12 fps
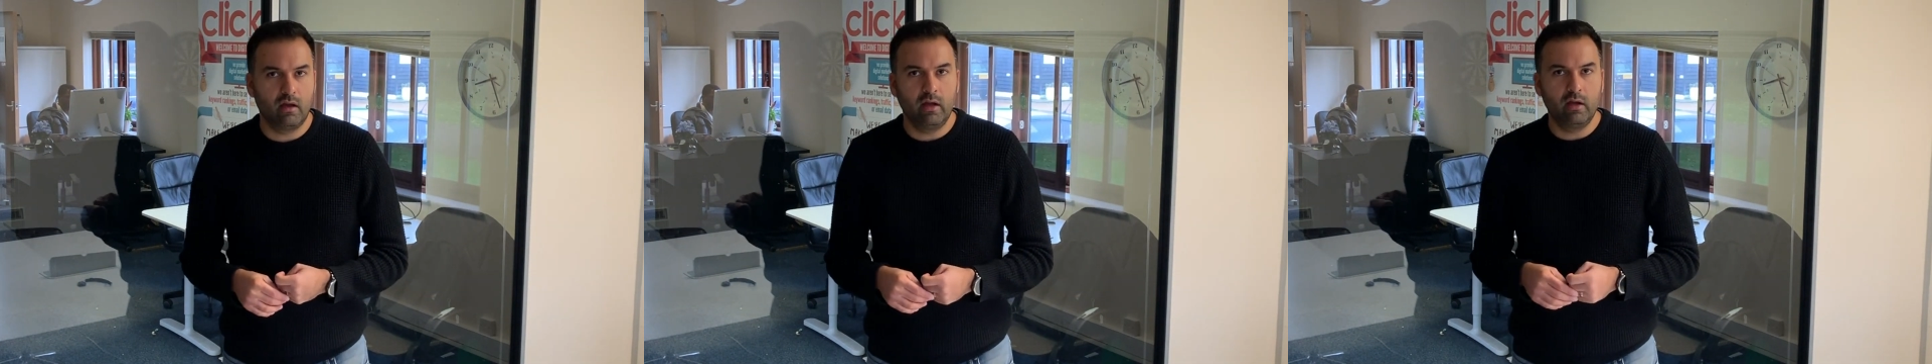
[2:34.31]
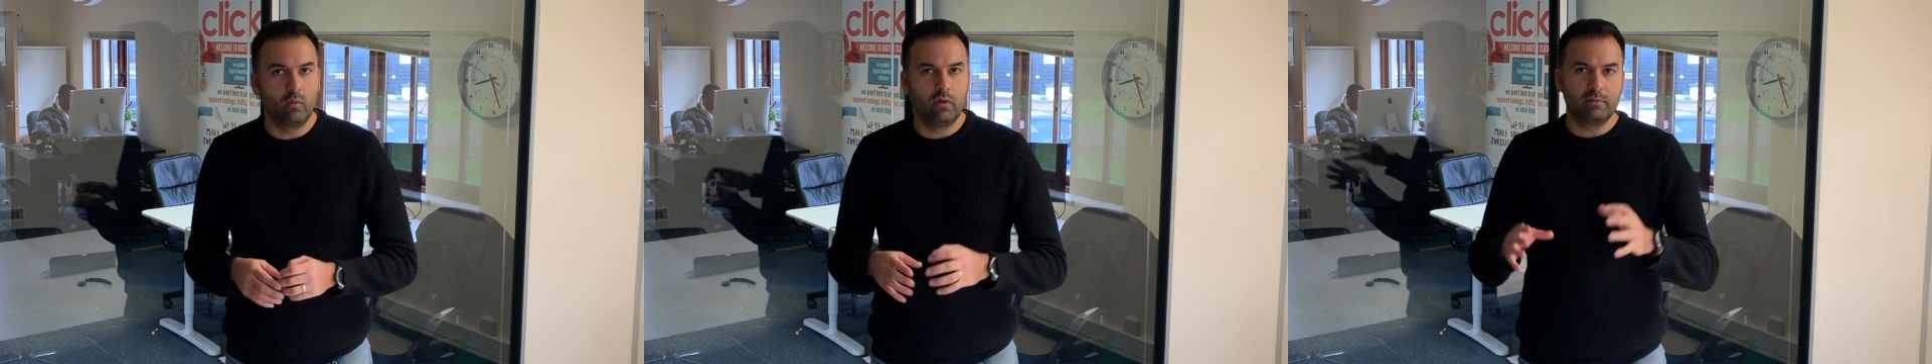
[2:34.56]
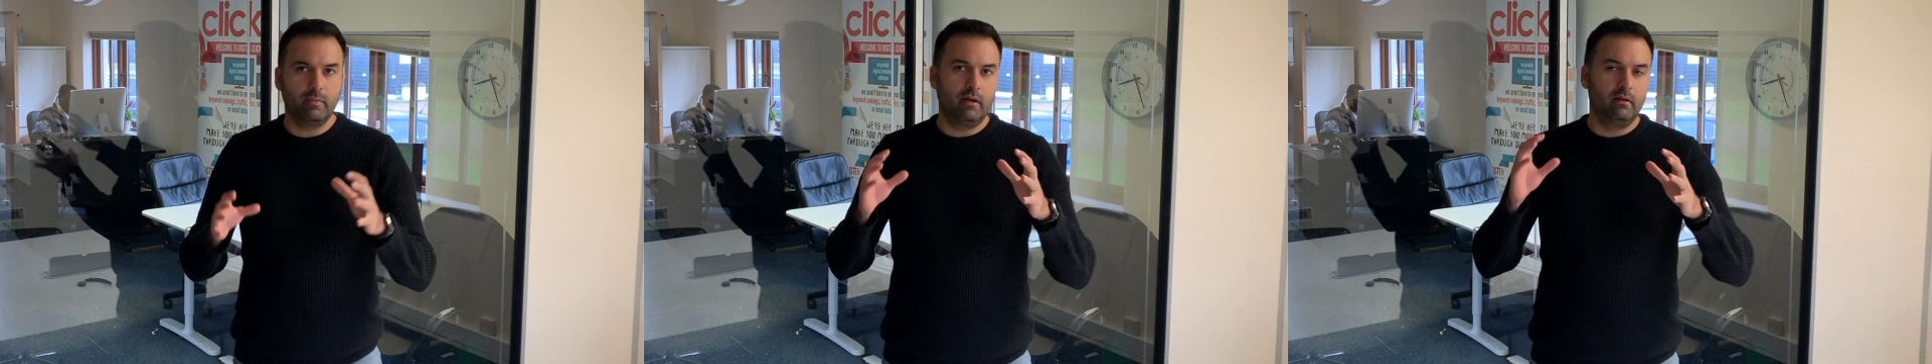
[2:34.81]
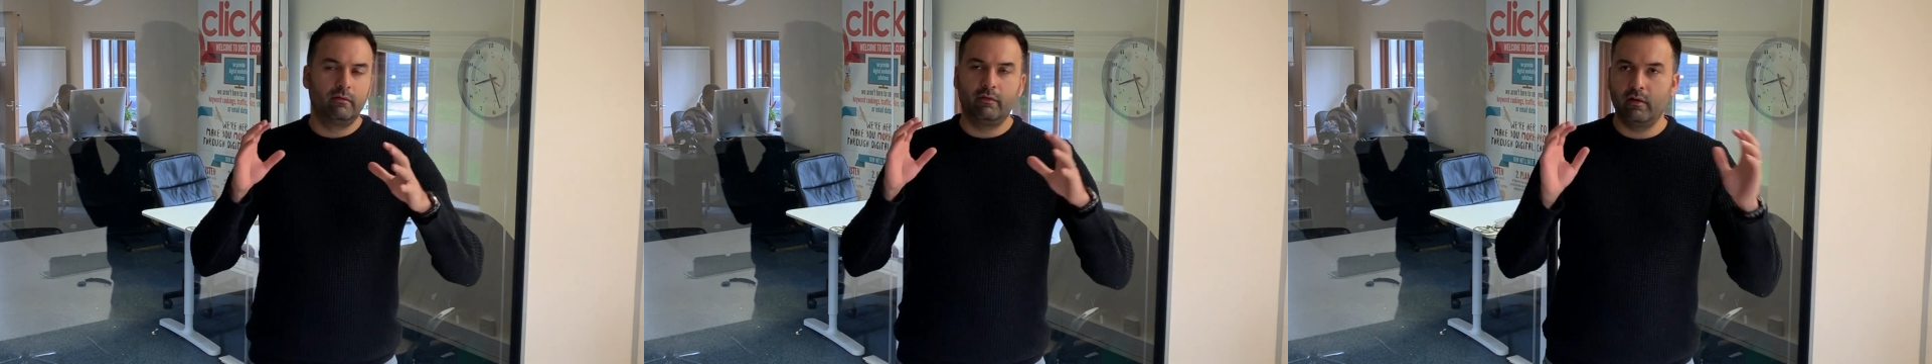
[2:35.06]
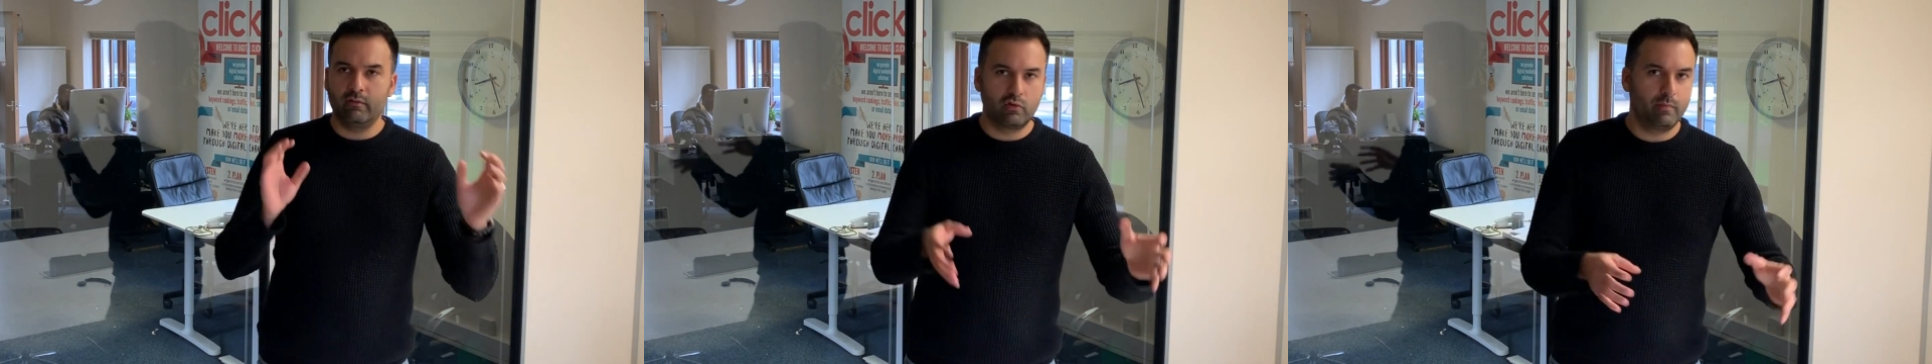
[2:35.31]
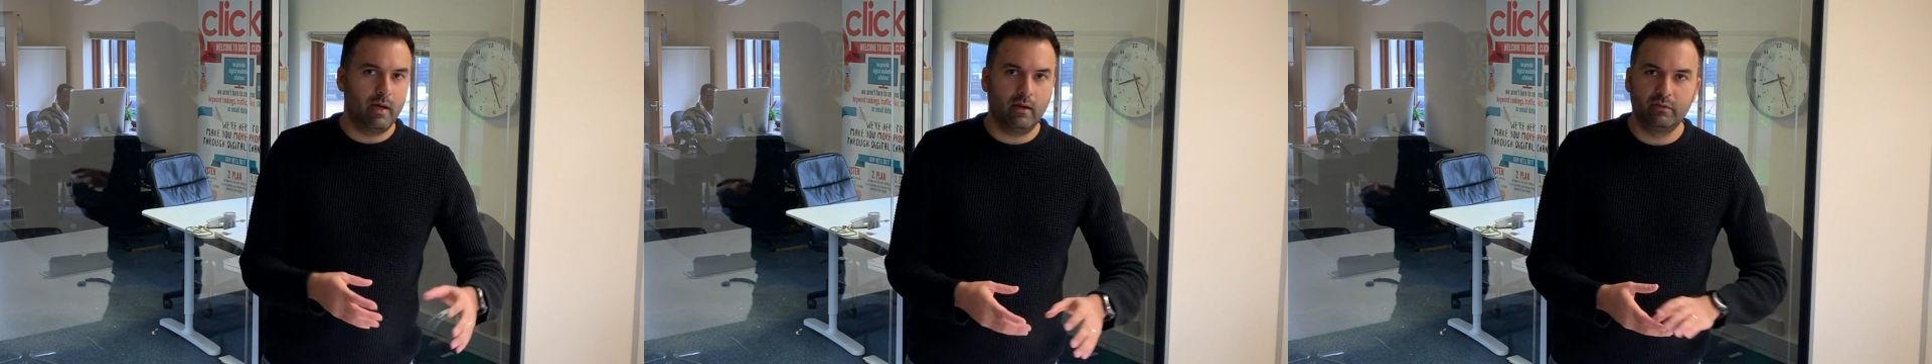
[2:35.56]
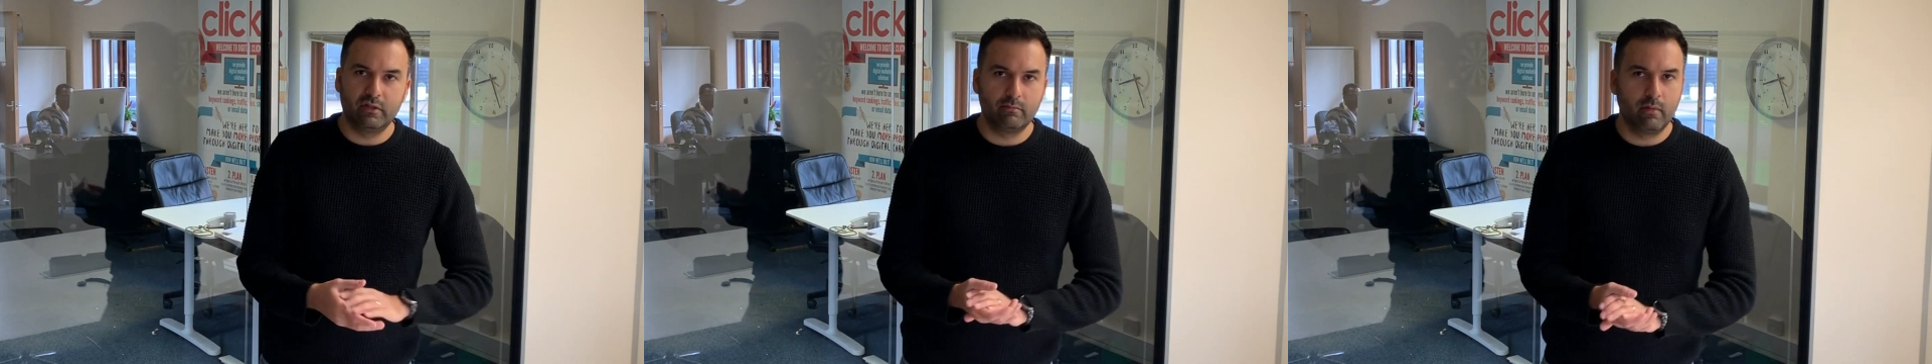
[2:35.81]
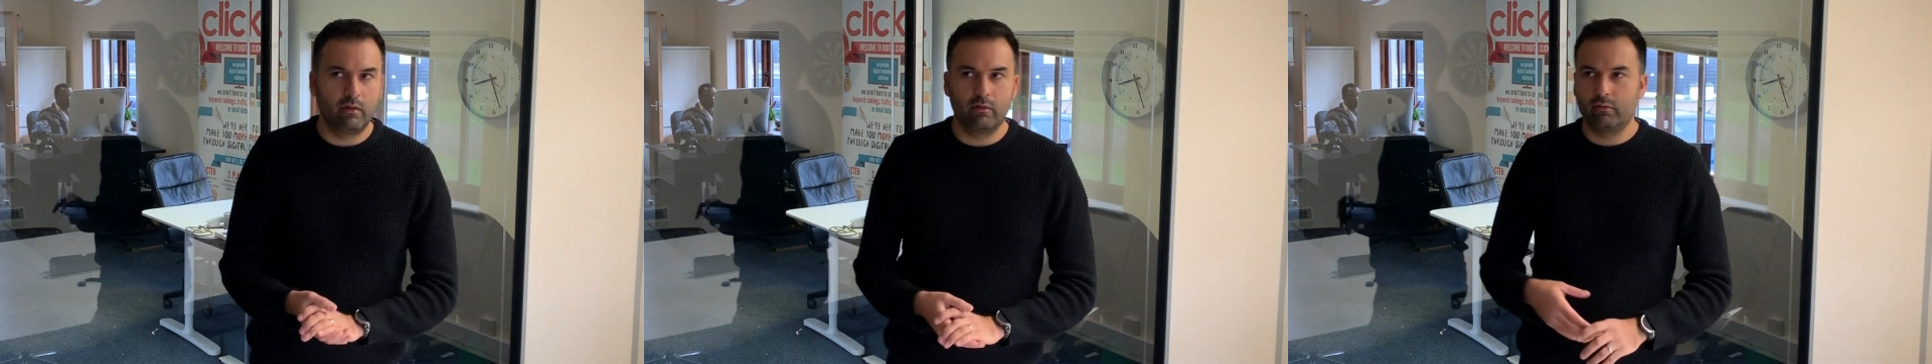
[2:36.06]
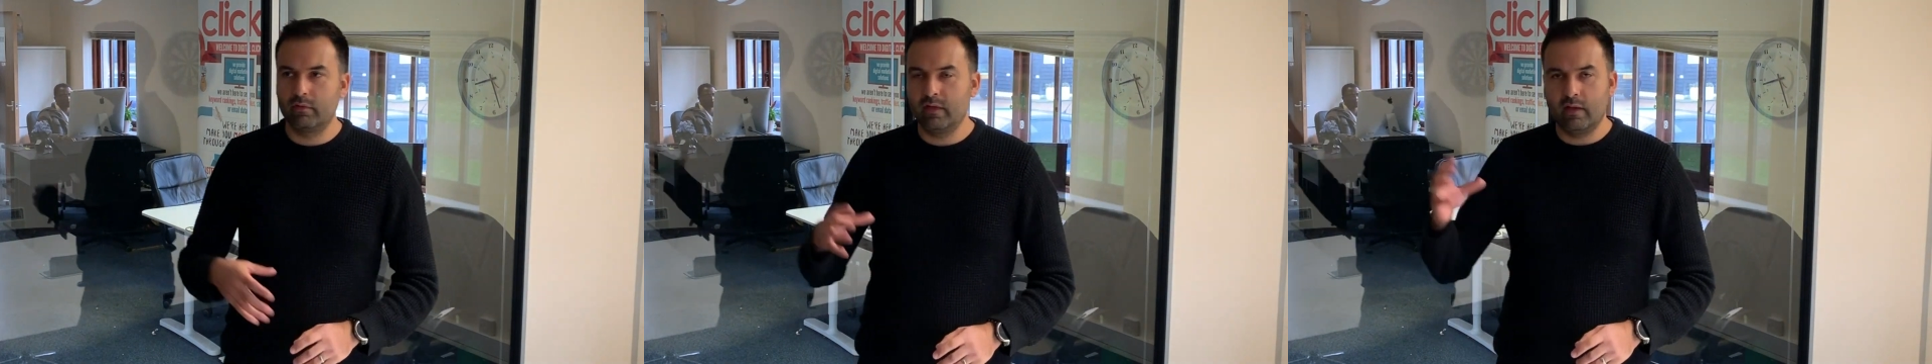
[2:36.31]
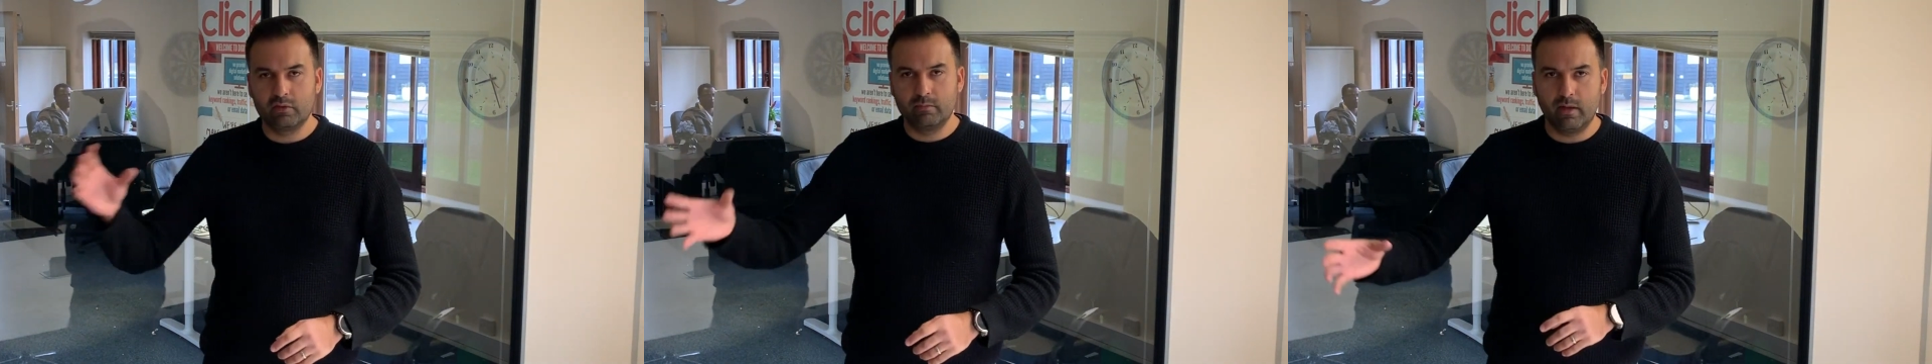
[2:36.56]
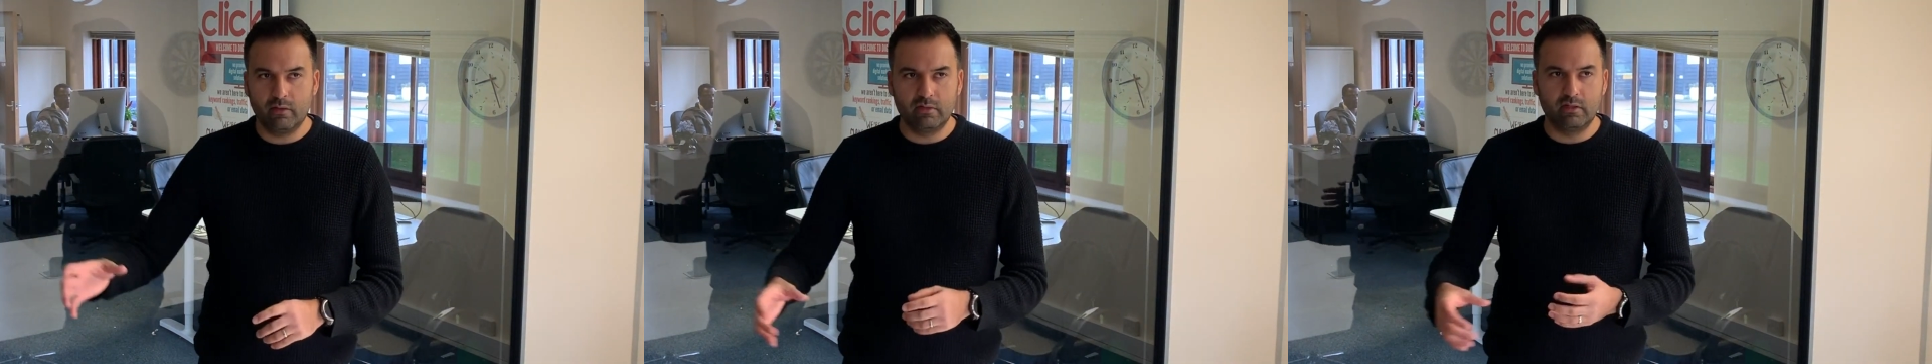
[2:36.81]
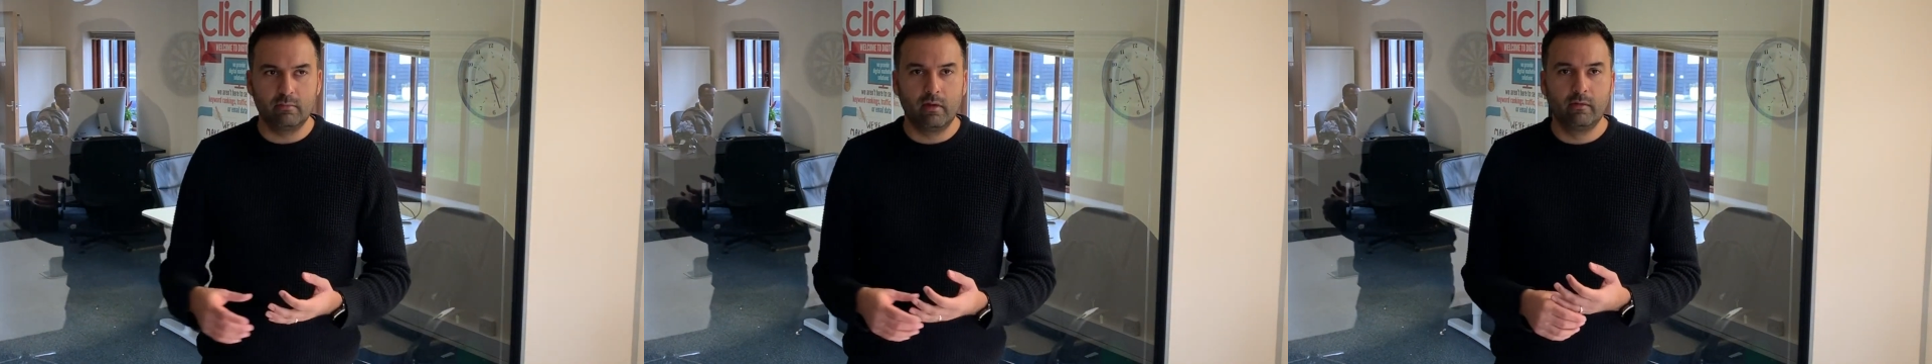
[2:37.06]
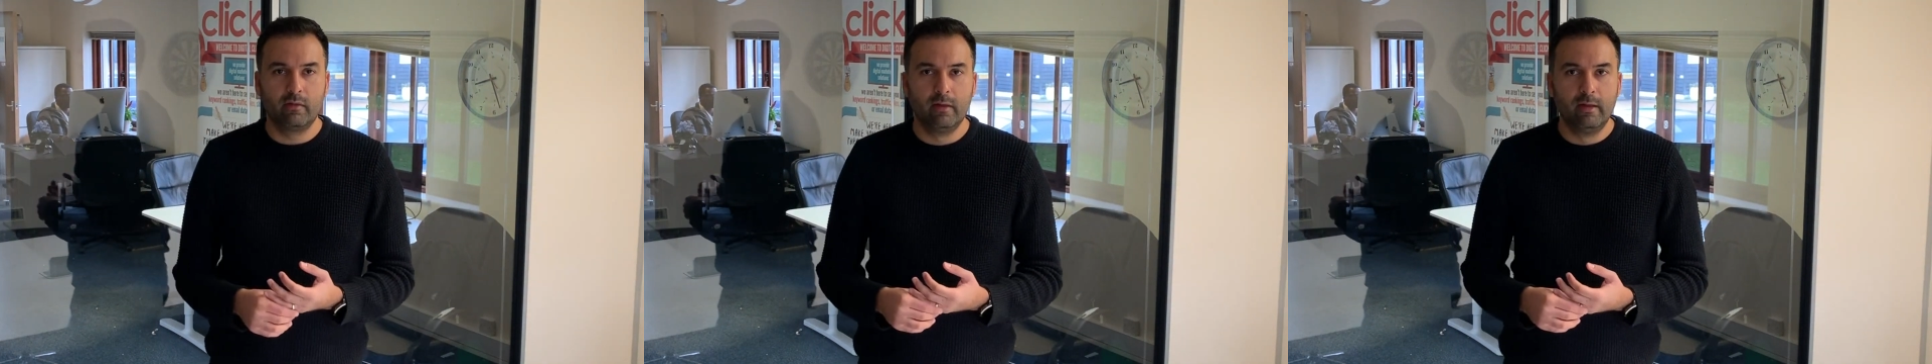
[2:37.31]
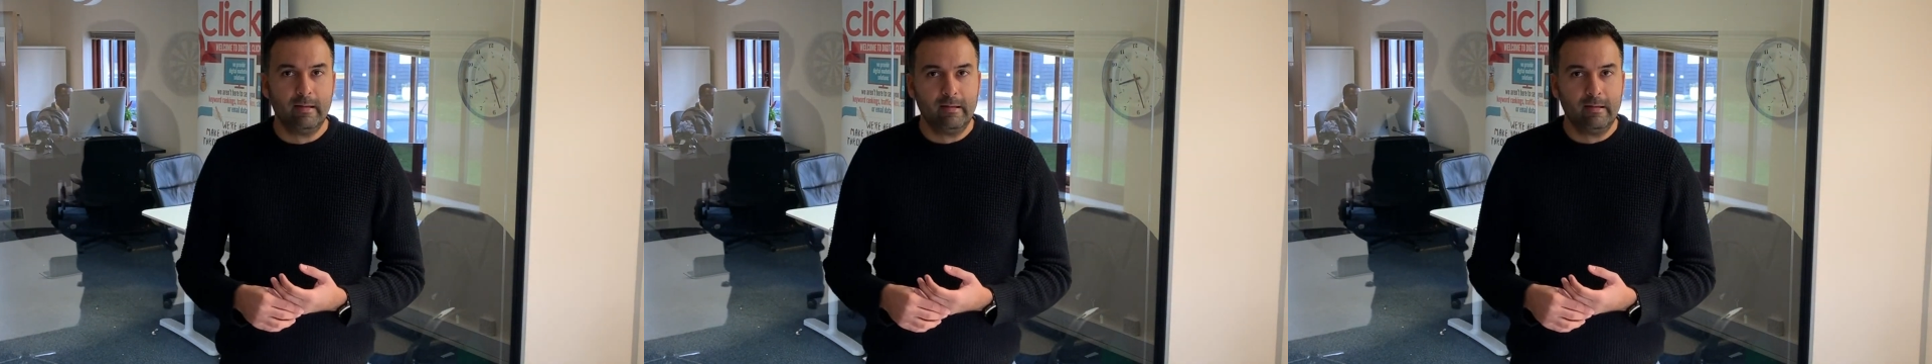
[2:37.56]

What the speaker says: I only want to spend £500 this month or £1,000 this month,